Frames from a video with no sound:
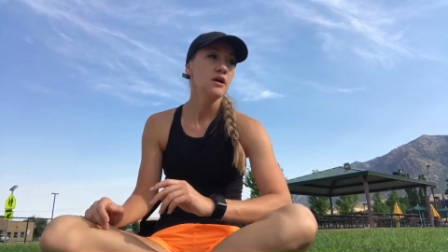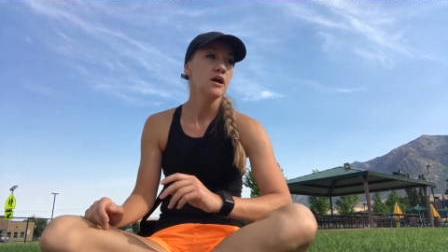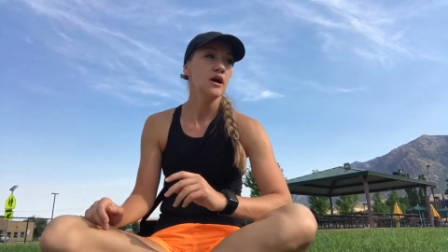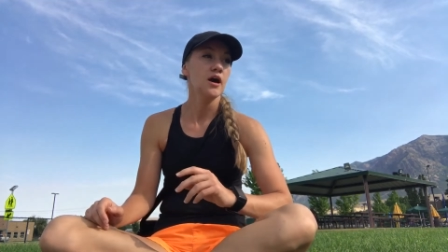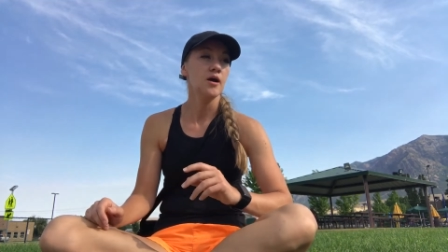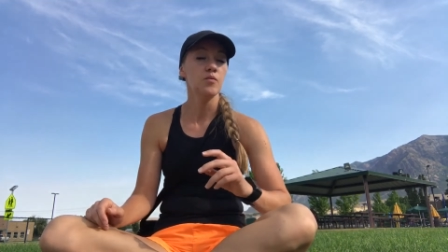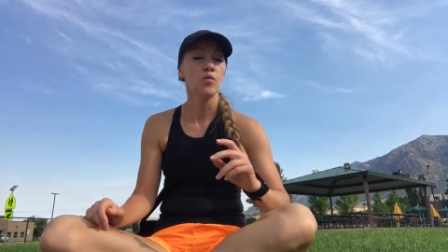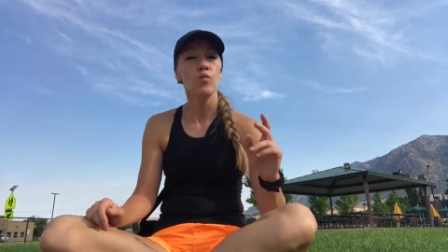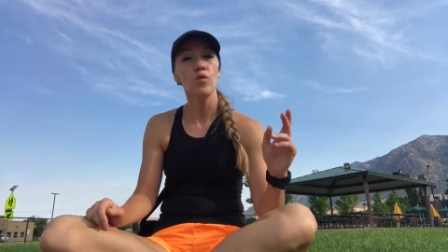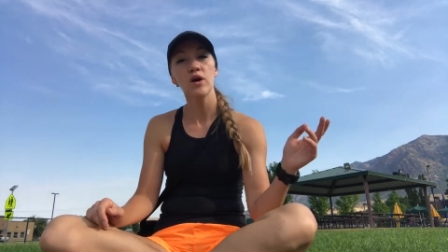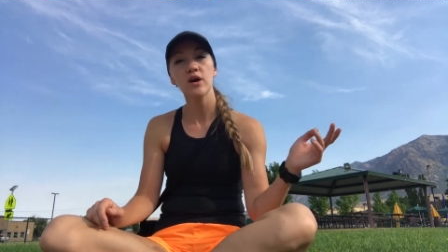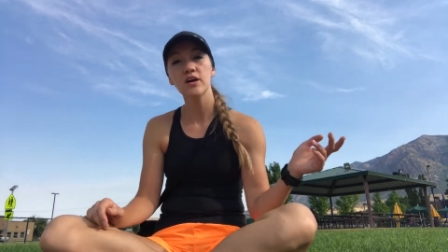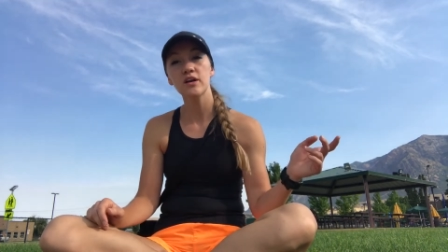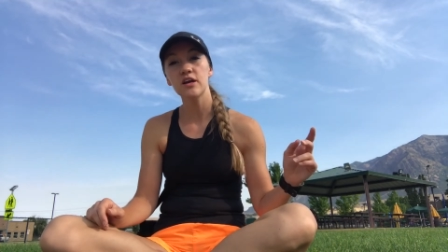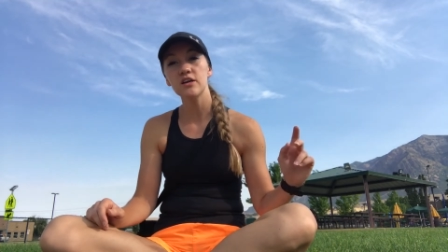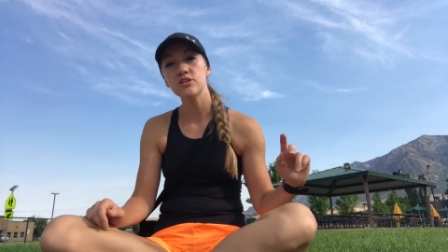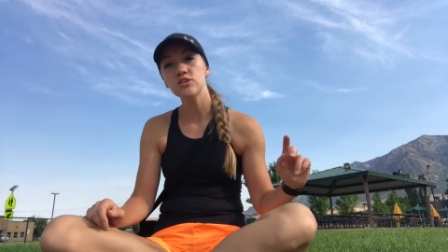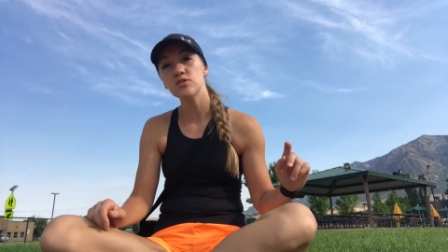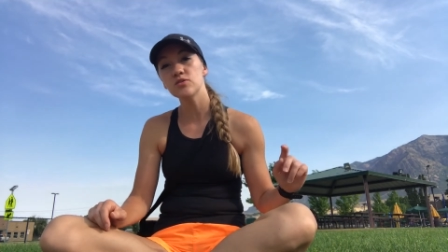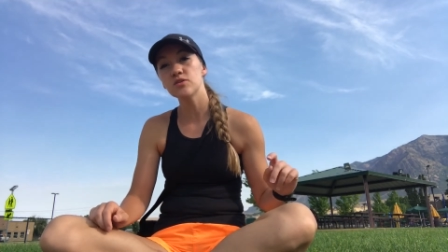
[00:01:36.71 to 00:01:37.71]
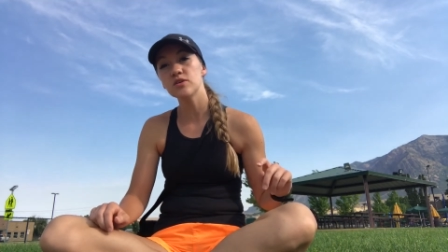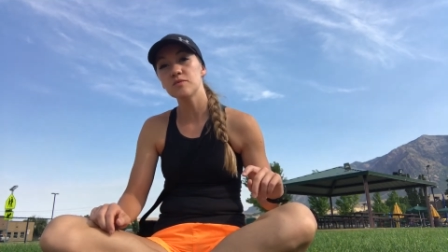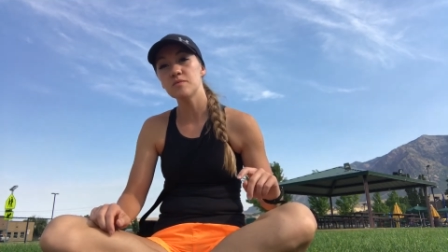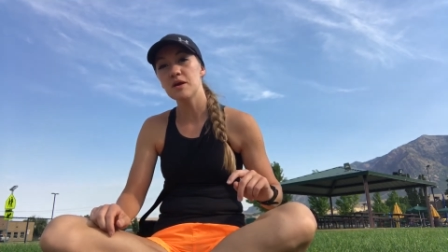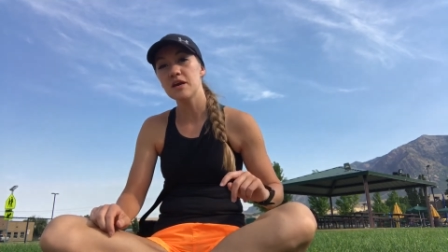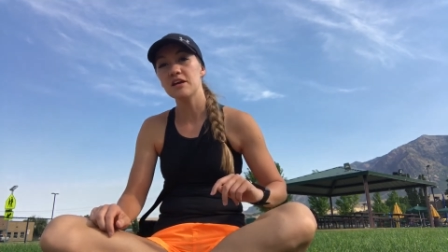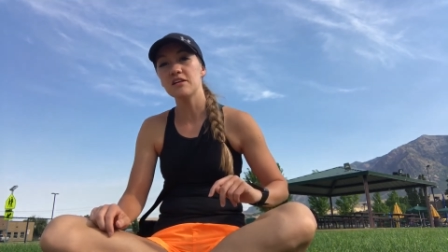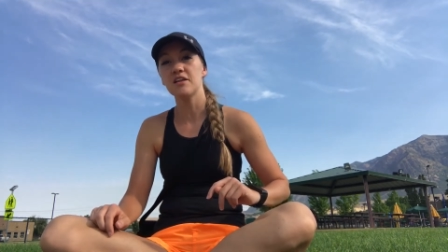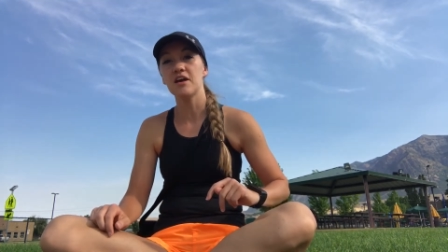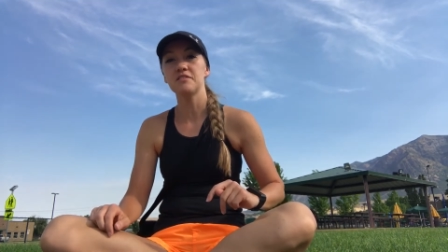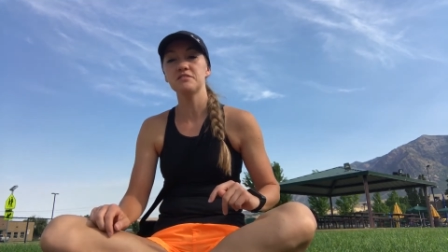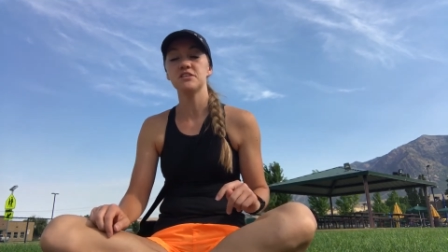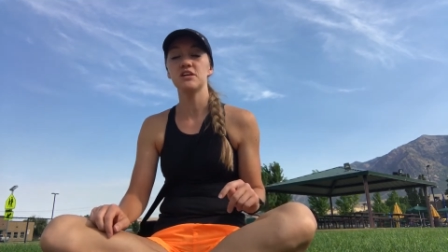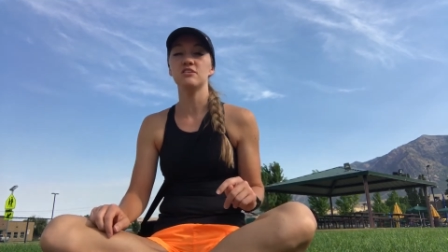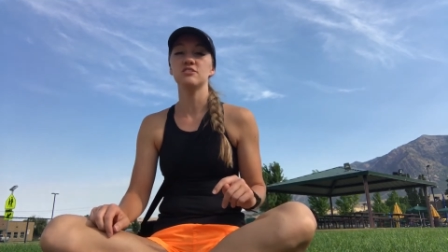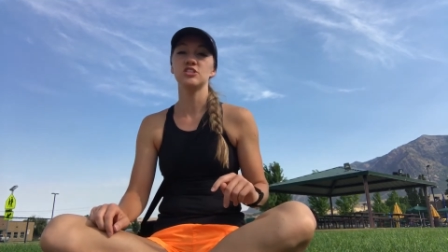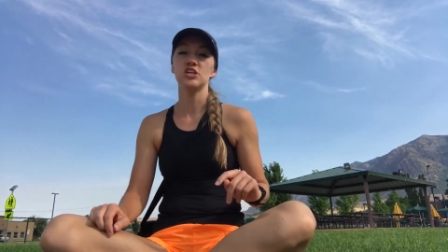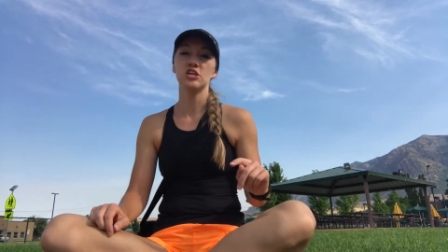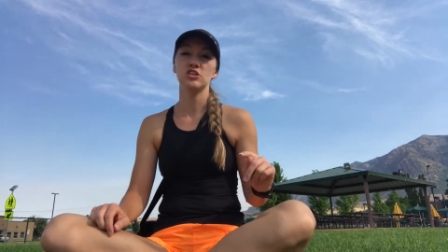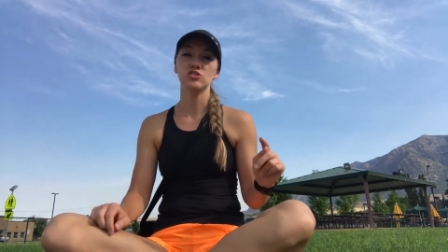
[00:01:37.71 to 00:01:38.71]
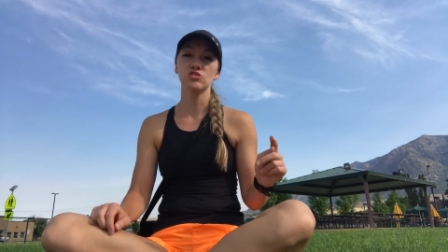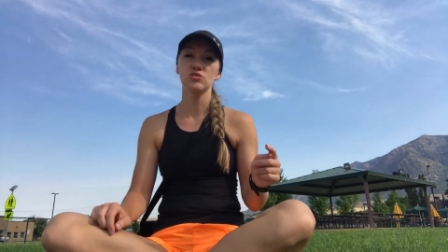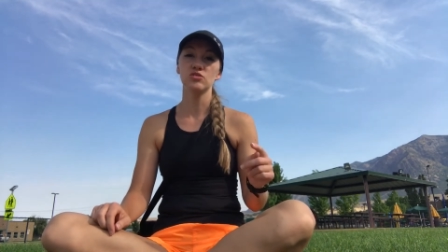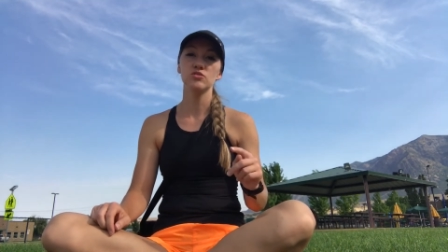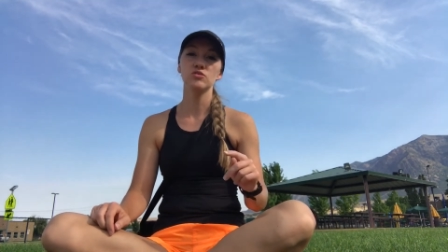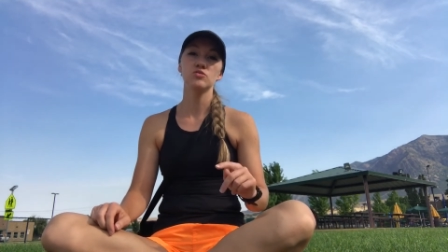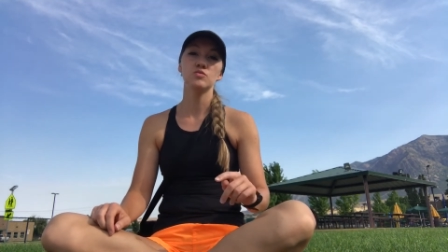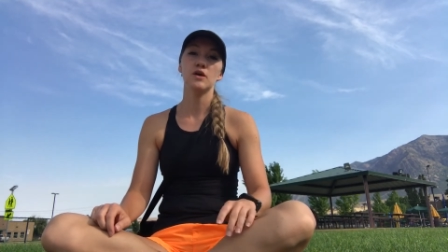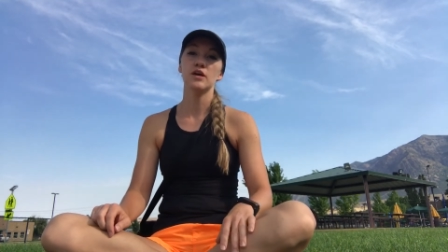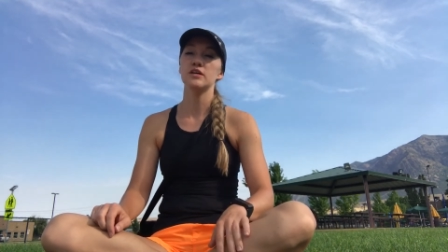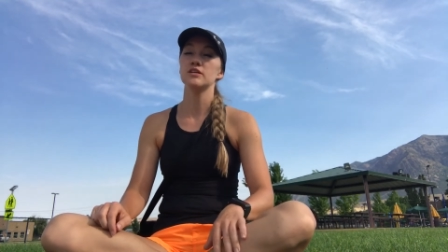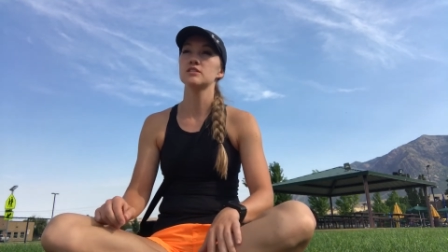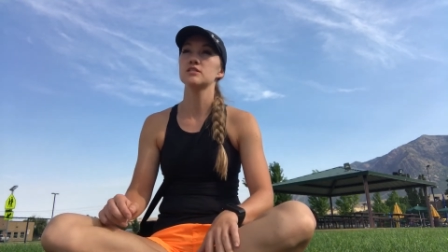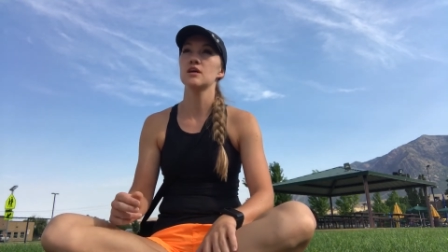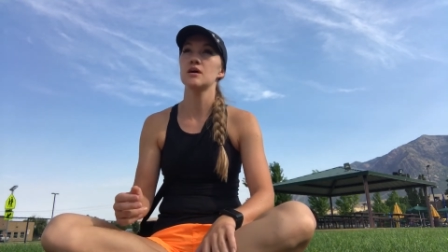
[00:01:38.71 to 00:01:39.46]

um, what can I do to make a lifestyle change or lose weight?